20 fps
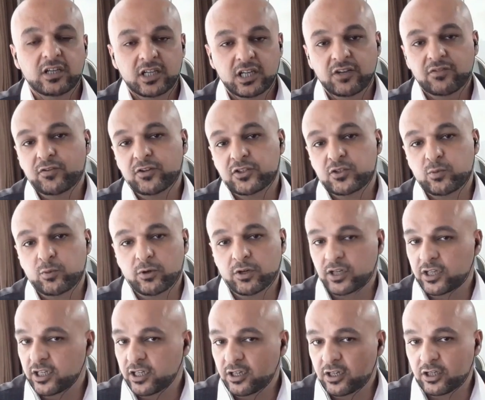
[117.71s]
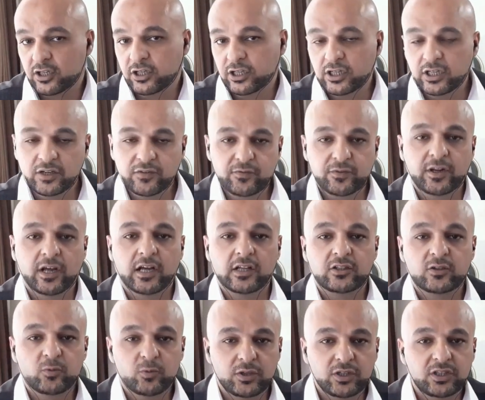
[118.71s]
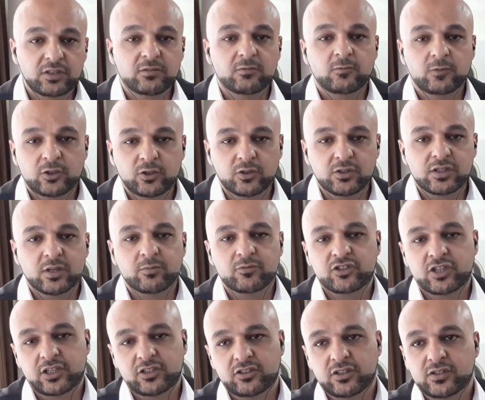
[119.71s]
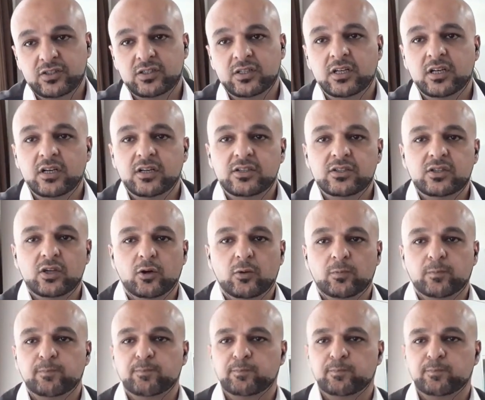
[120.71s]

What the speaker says: If it's working, good. If not, we do some changes. So,